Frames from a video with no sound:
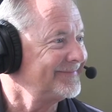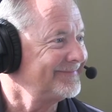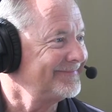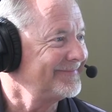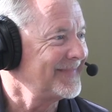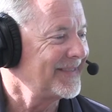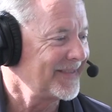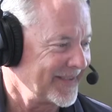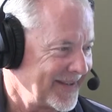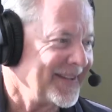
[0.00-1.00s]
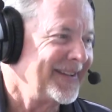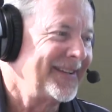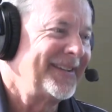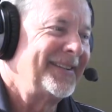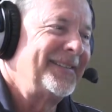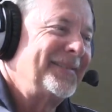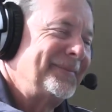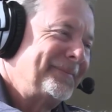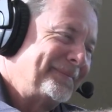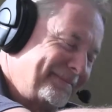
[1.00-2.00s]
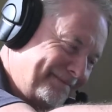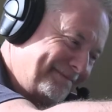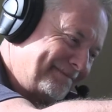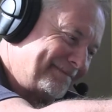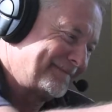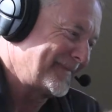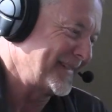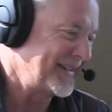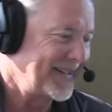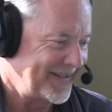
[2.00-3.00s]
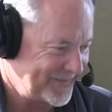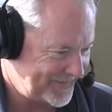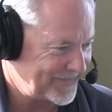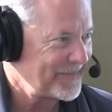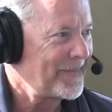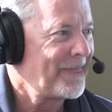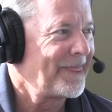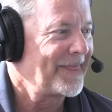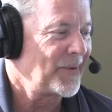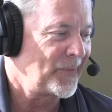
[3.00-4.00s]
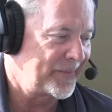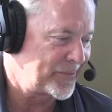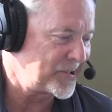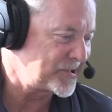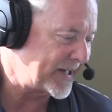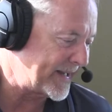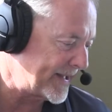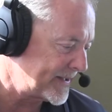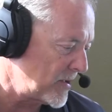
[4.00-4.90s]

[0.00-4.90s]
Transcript: Thanks, Tim. Thanks for all you do for us at WORX. We couldn't do it without you. We appreciate it. That's